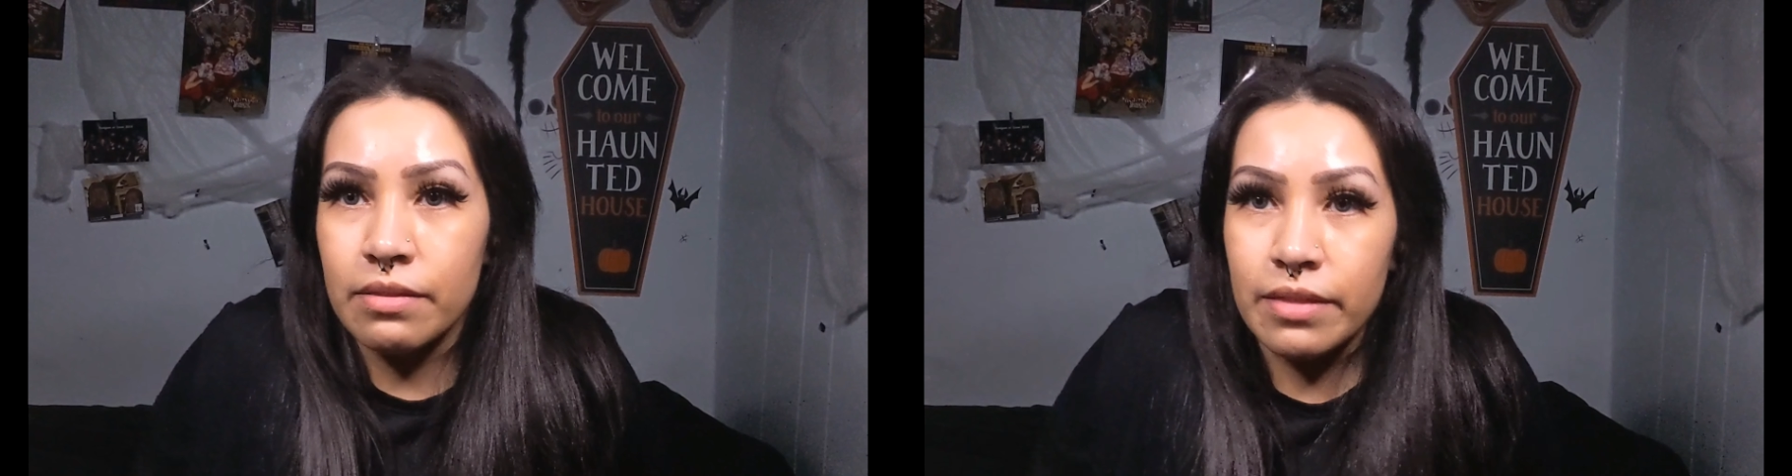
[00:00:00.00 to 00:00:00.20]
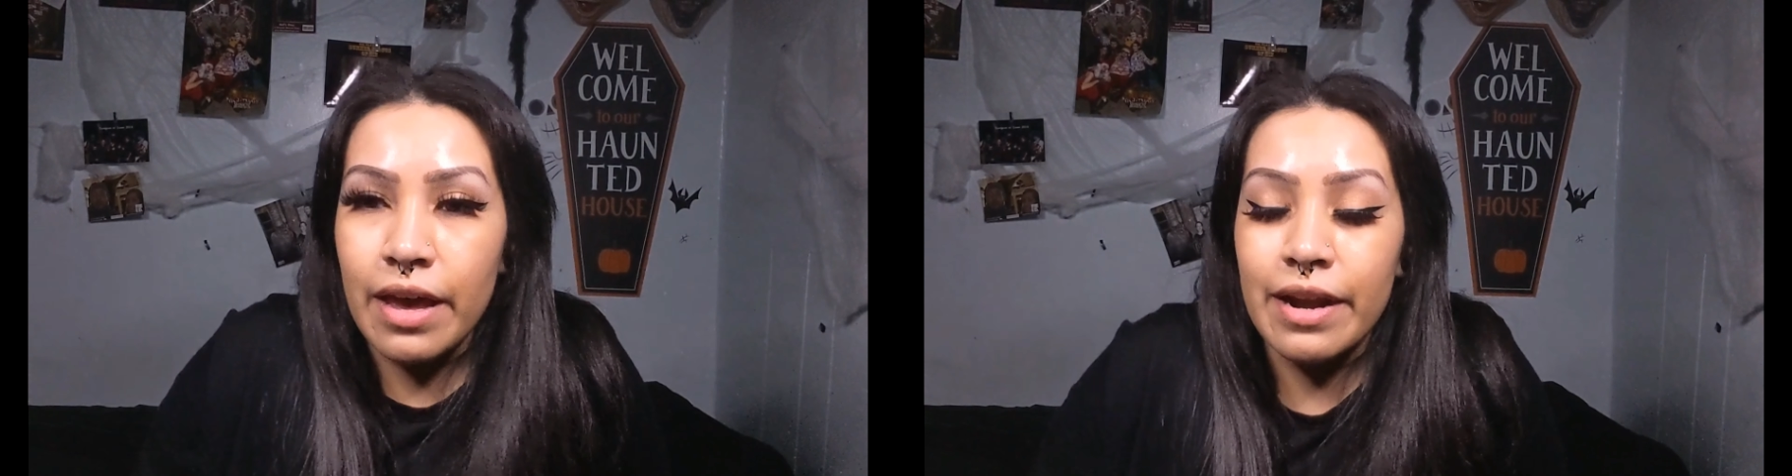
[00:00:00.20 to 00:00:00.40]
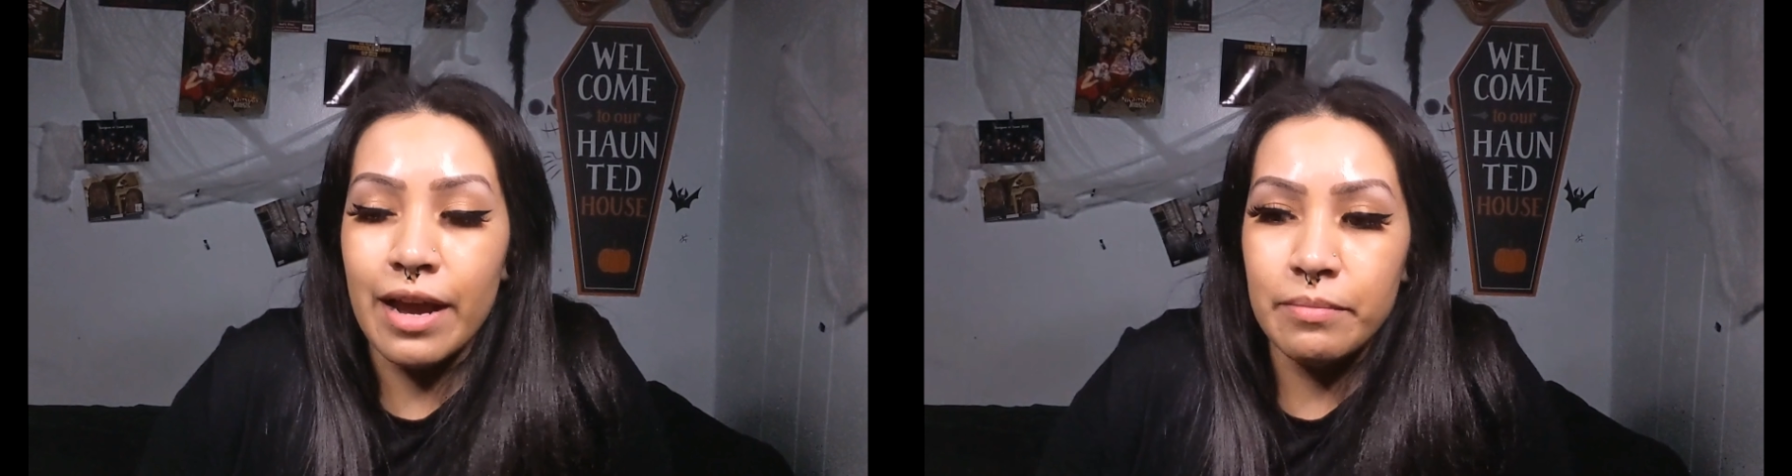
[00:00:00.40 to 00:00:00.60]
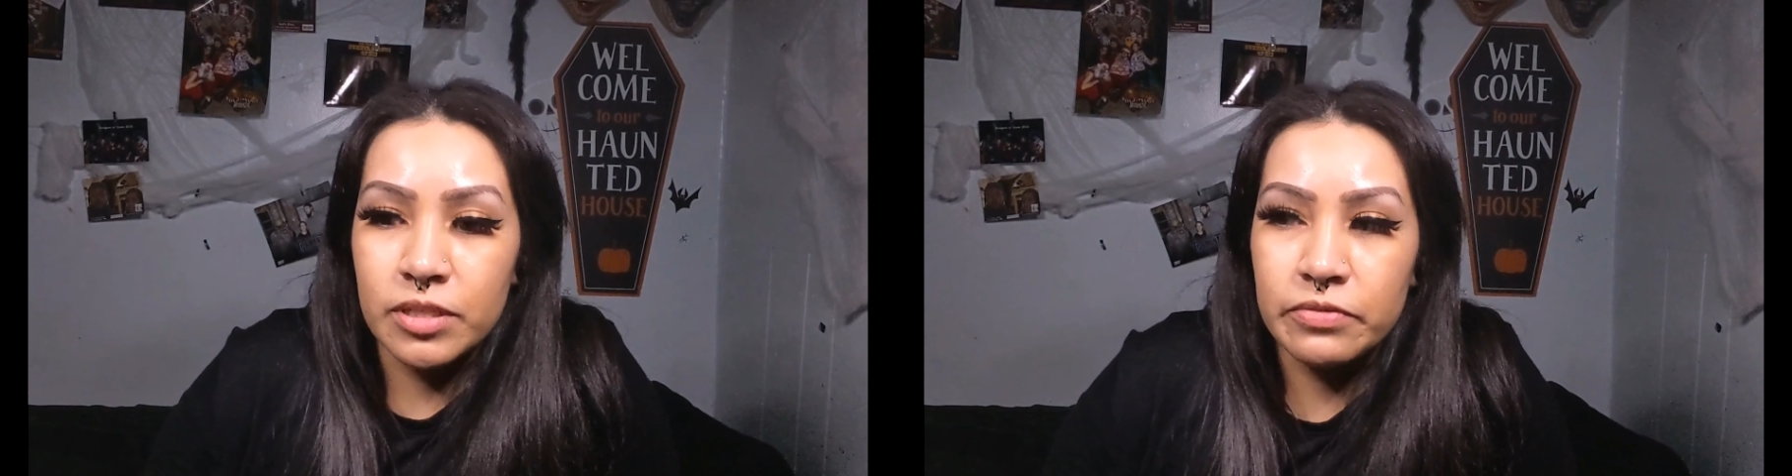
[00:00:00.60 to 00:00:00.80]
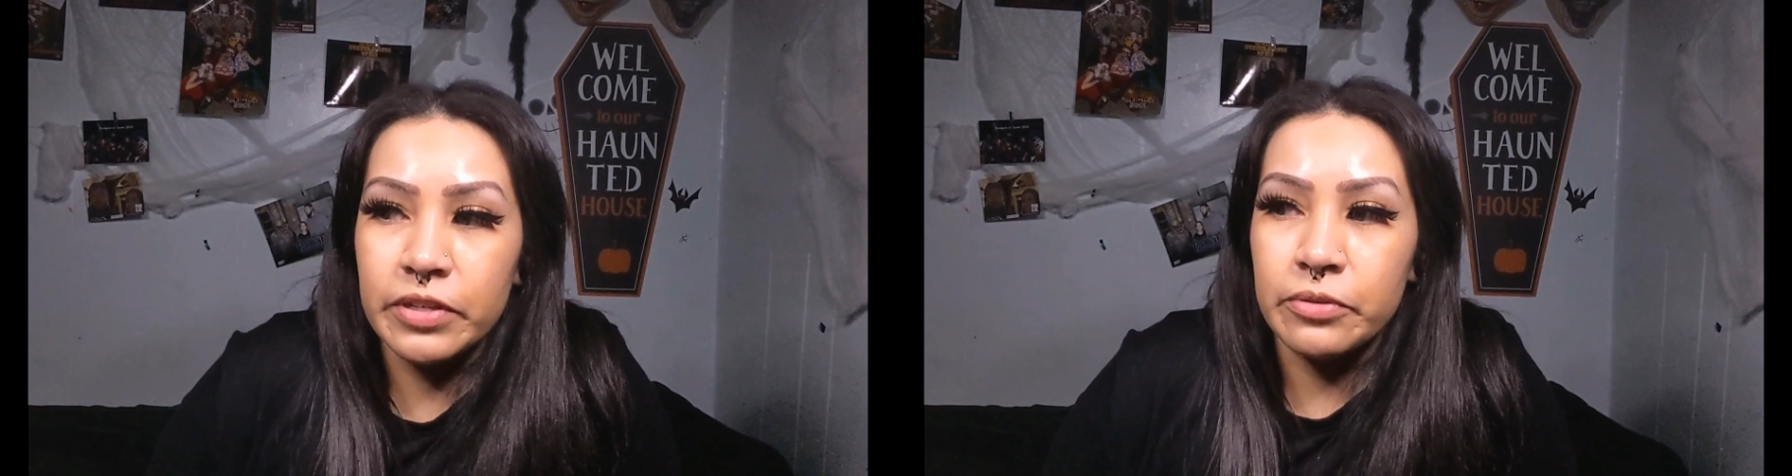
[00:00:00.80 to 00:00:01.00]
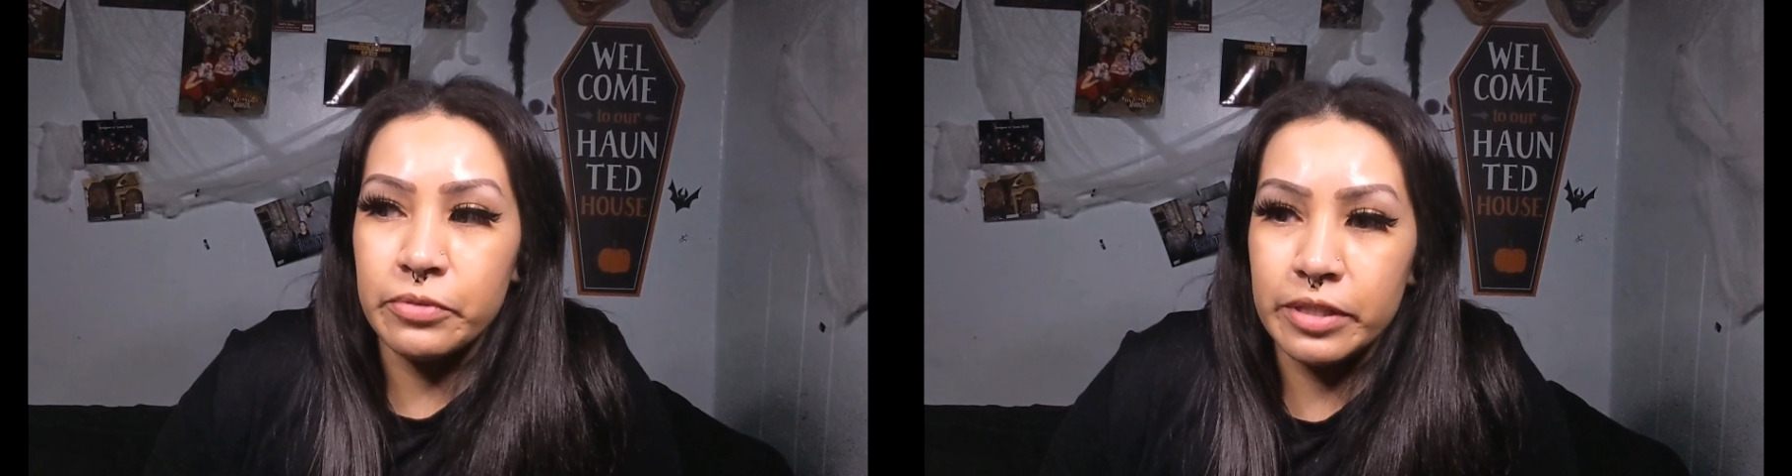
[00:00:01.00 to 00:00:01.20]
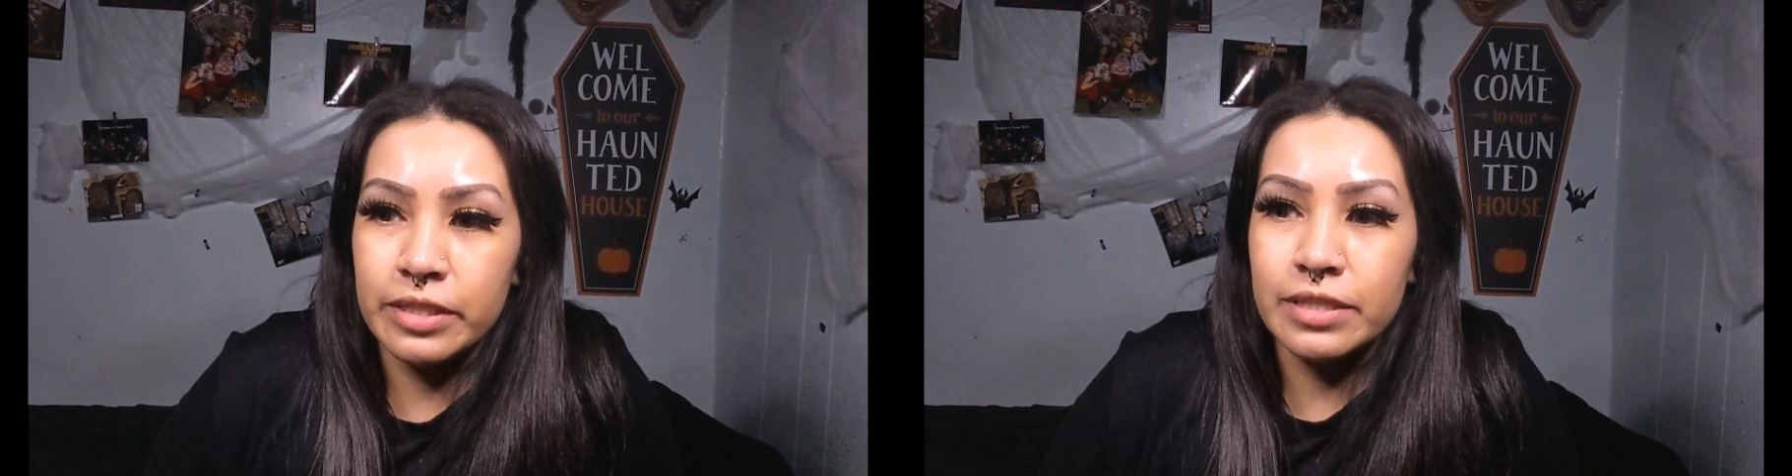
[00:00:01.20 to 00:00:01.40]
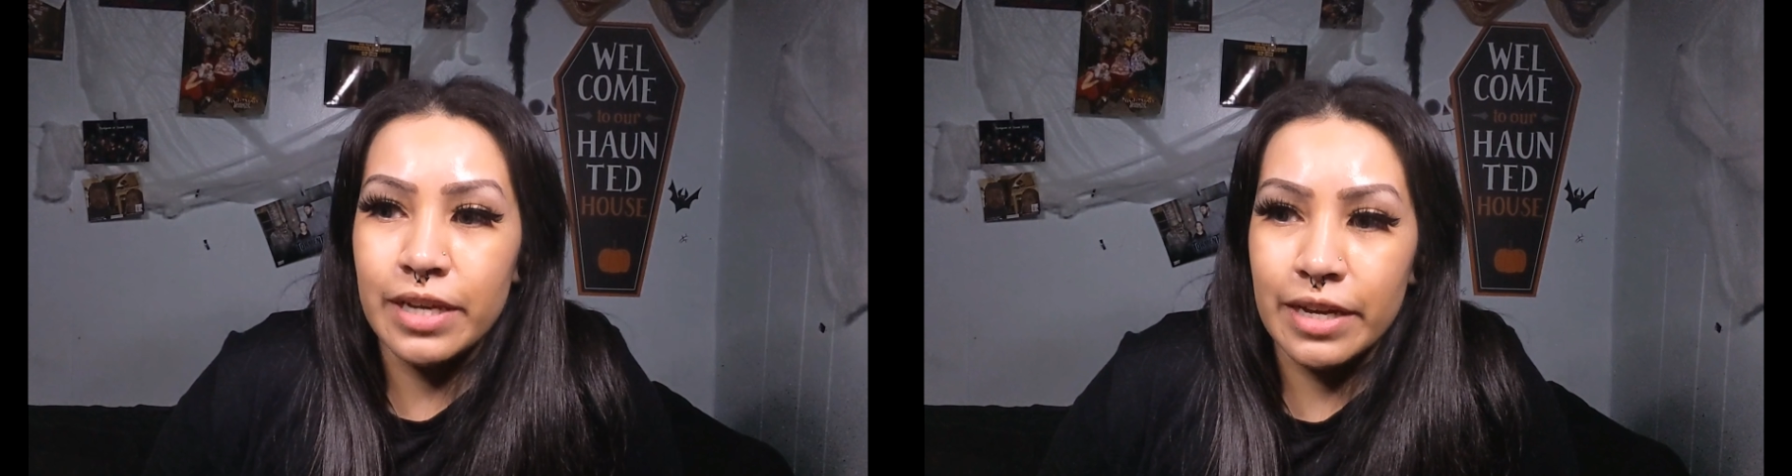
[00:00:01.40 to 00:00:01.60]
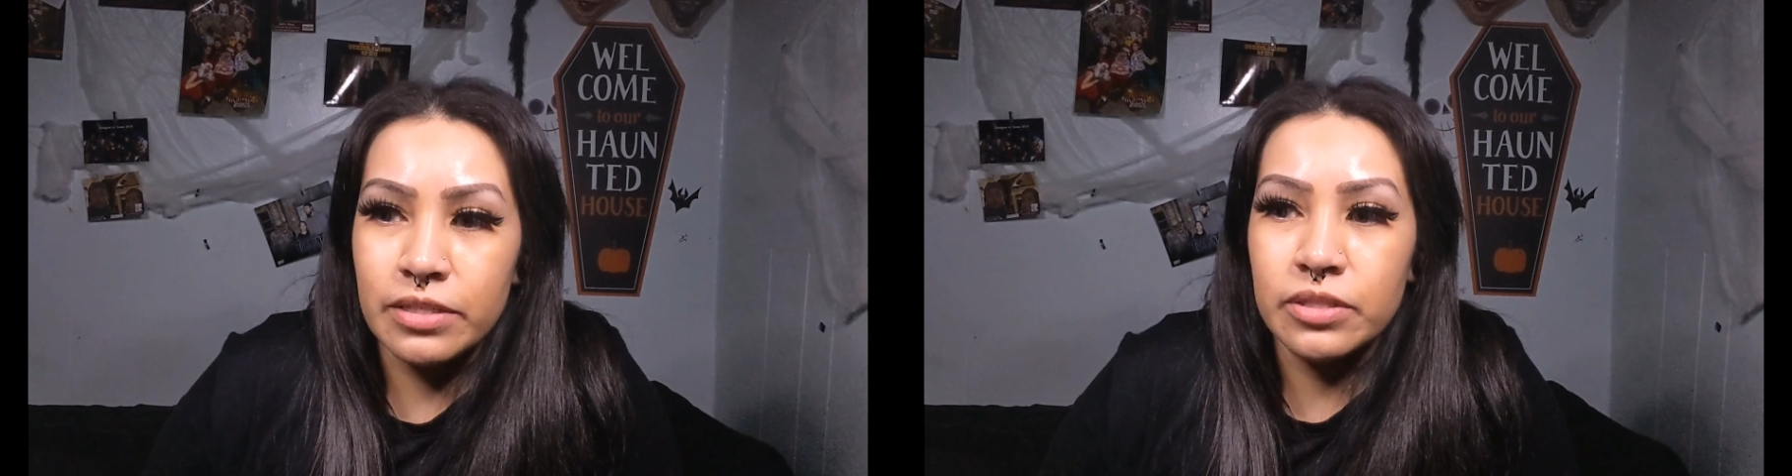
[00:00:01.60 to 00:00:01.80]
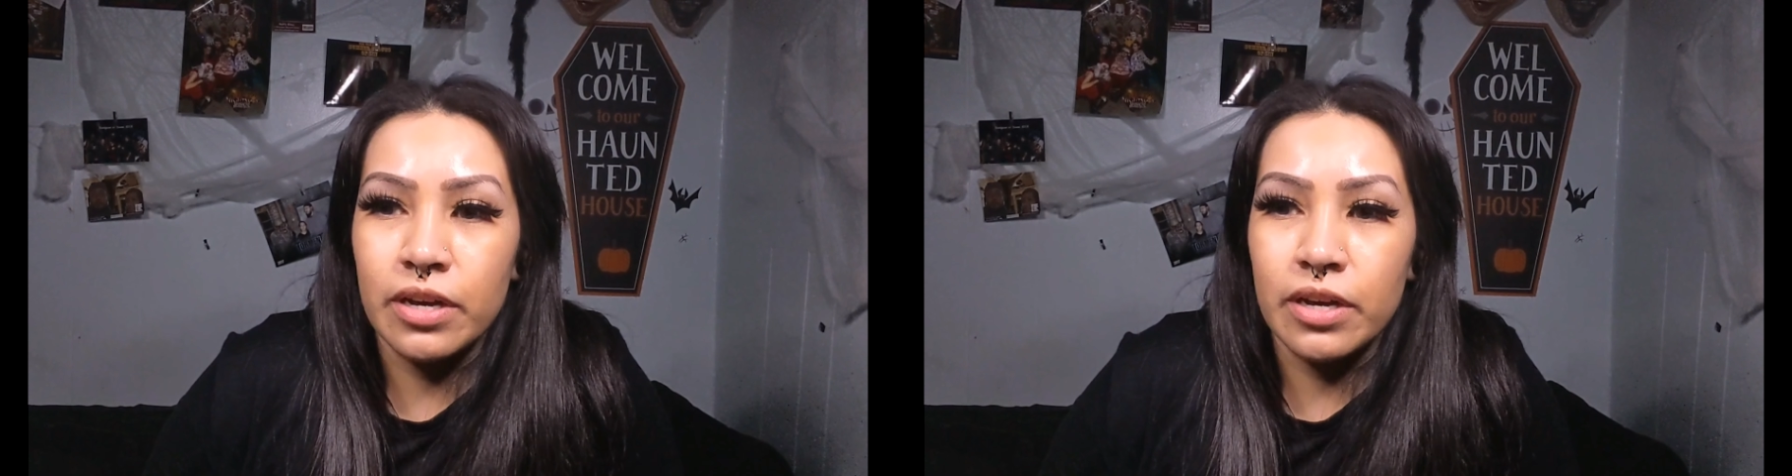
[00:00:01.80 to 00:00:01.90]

That atmosphere really ties